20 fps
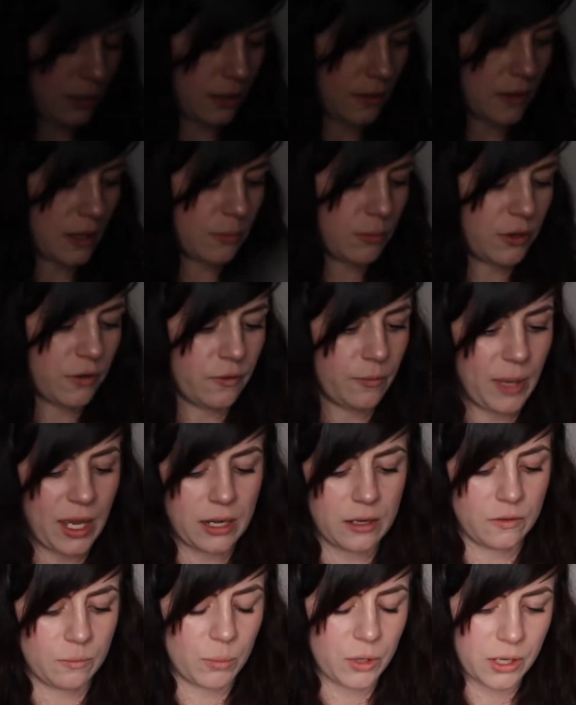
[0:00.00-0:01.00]
And then Beautiful
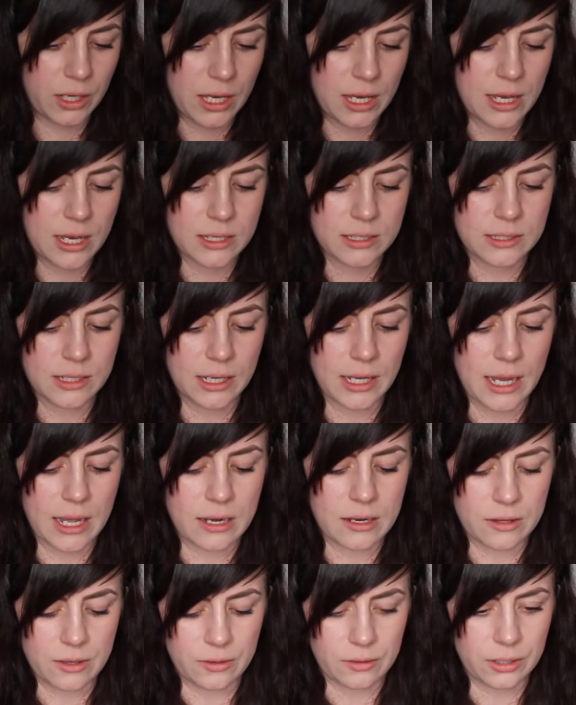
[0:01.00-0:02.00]
Madness Bookcase.
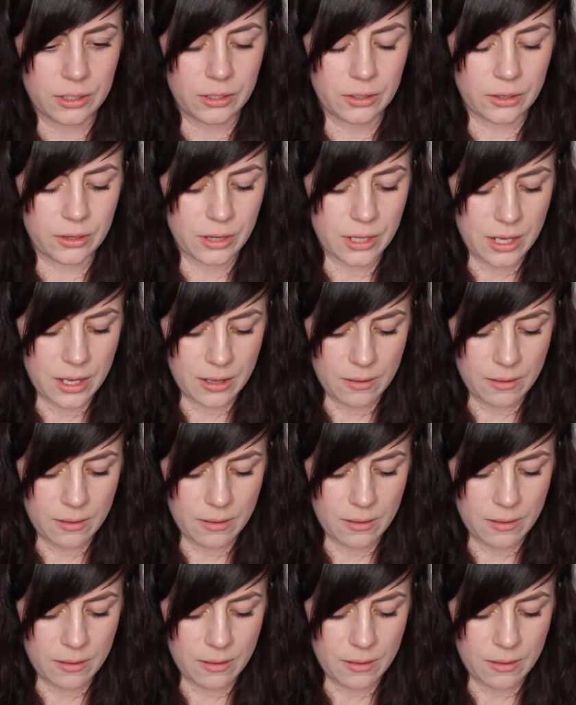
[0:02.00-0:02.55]
Again, they're little,